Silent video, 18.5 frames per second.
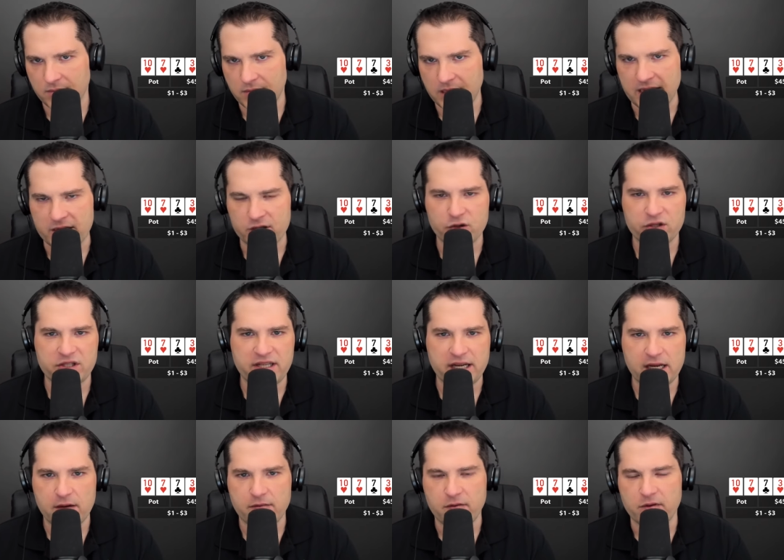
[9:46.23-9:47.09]

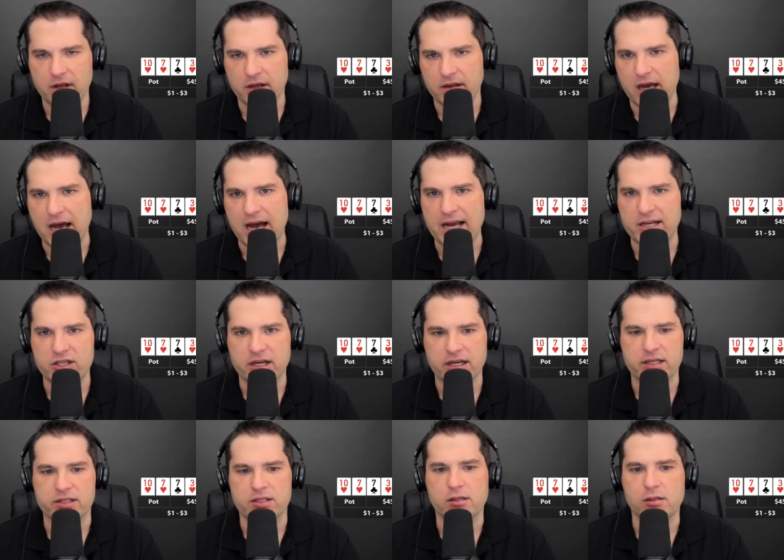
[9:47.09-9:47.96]
interesting if you think the
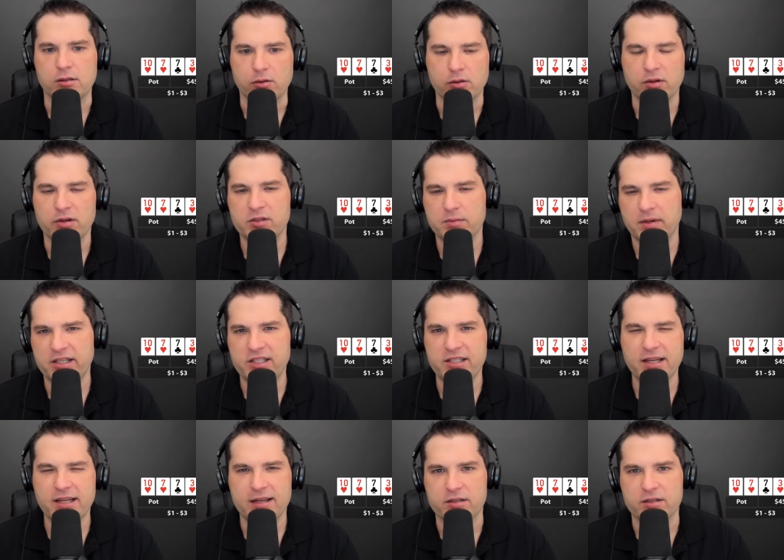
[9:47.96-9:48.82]
hijack is clueless, but I
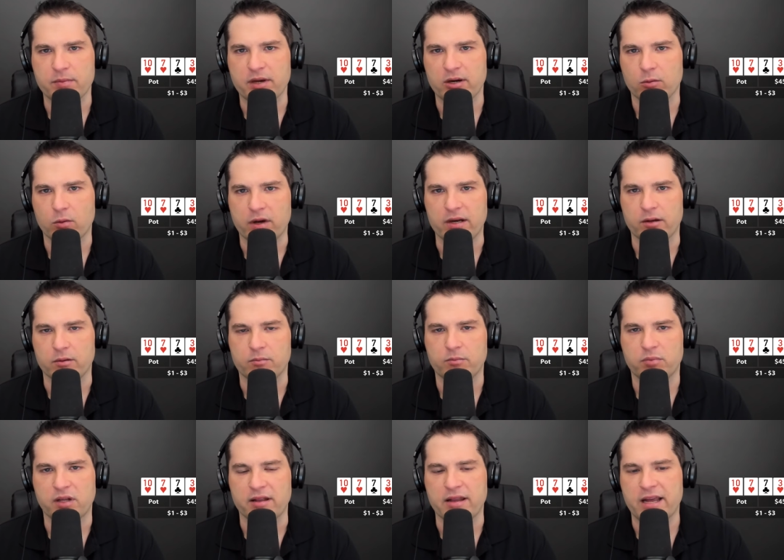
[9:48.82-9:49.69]
just think it's a better way to
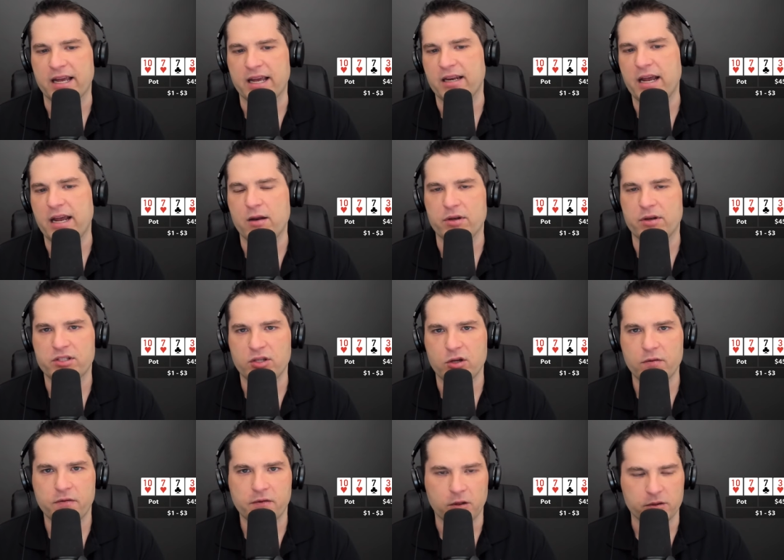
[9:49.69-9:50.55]
play the hand. Anyway, so
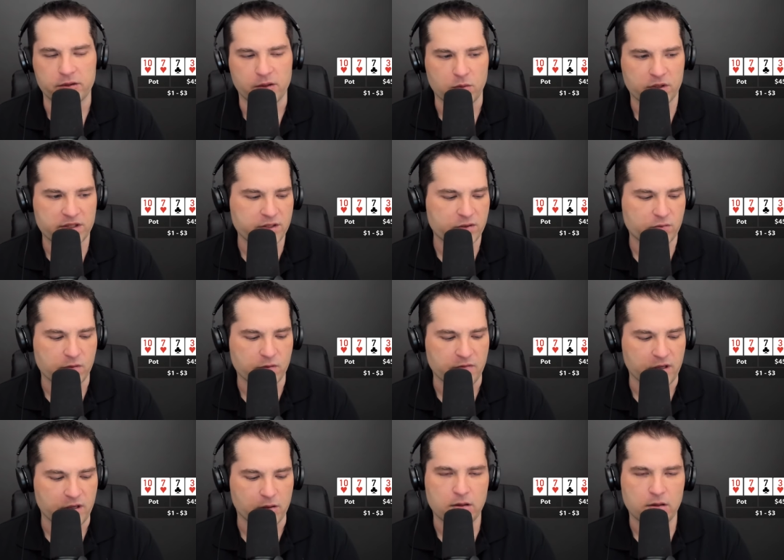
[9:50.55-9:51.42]
you folded. What's the
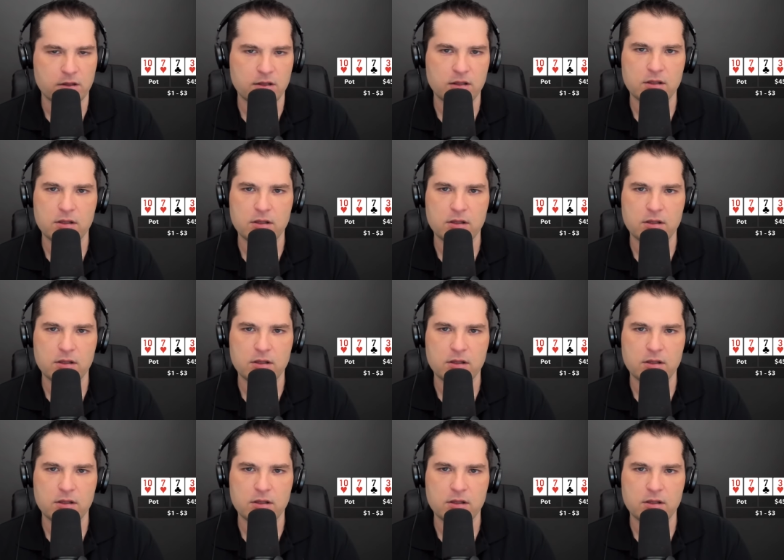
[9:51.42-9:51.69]
reveal?